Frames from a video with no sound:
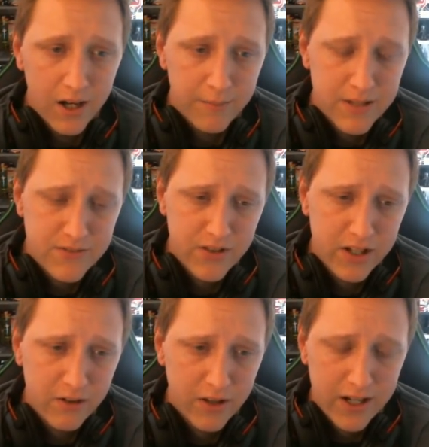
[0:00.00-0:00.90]
This
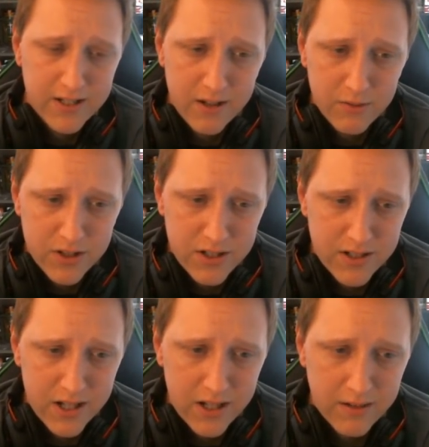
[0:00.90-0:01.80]
video, like I said, was
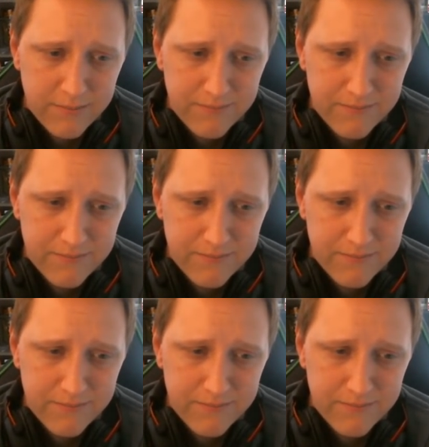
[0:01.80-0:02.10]
just I